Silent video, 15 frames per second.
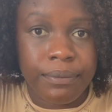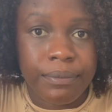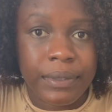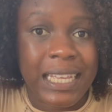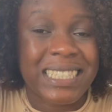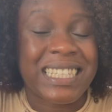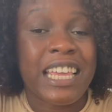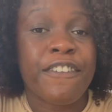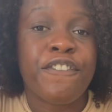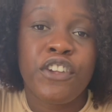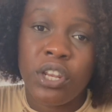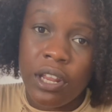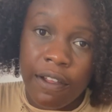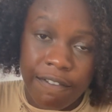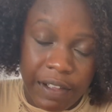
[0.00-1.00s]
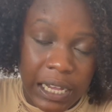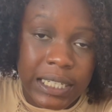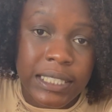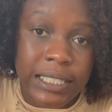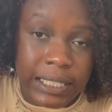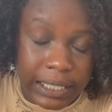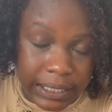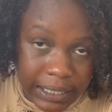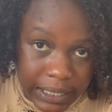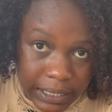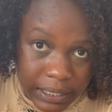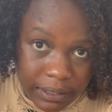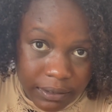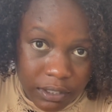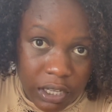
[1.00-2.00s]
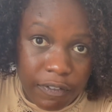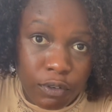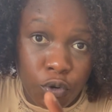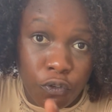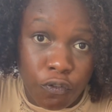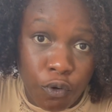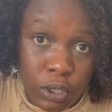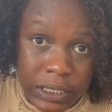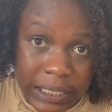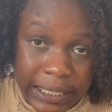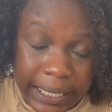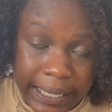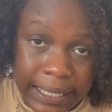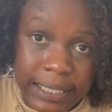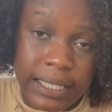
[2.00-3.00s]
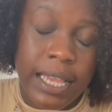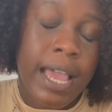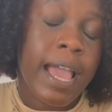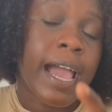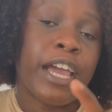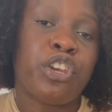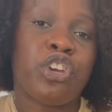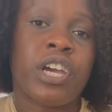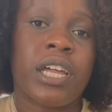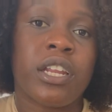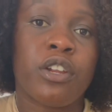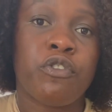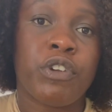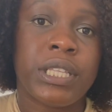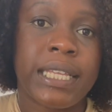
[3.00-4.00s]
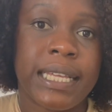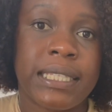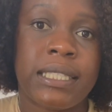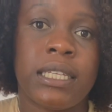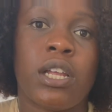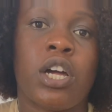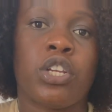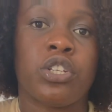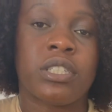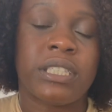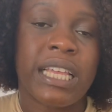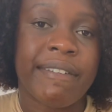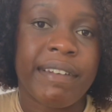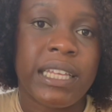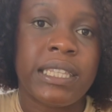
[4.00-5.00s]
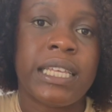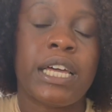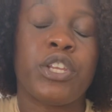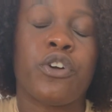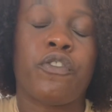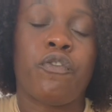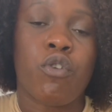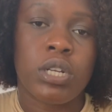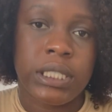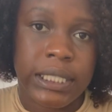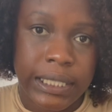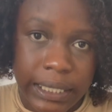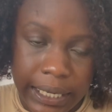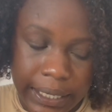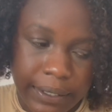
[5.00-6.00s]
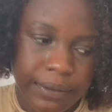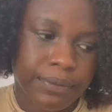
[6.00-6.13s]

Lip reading: That's if you're not vaccinated. So you have to do 14 days, and you're gonna be tested on your 7th and your 14th day.